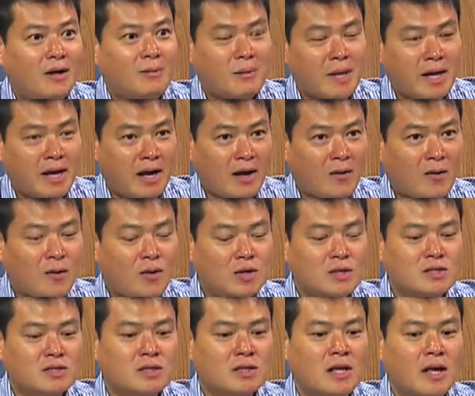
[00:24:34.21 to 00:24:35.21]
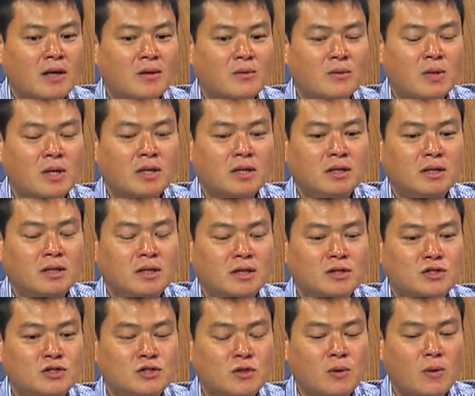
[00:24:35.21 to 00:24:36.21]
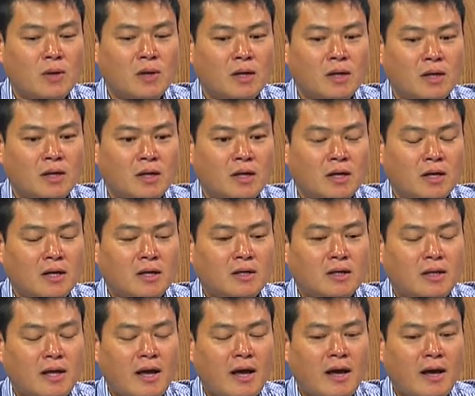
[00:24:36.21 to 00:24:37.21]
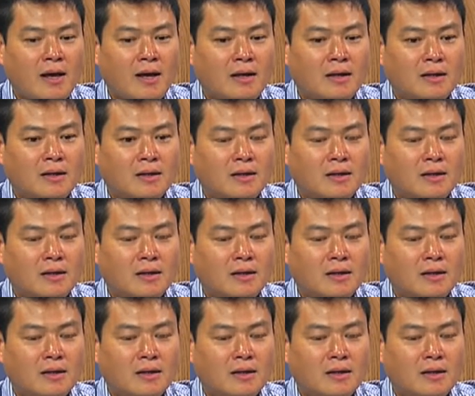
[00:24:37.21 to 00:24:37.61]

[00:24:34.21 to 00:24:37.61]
my hours, and I really enjoy that.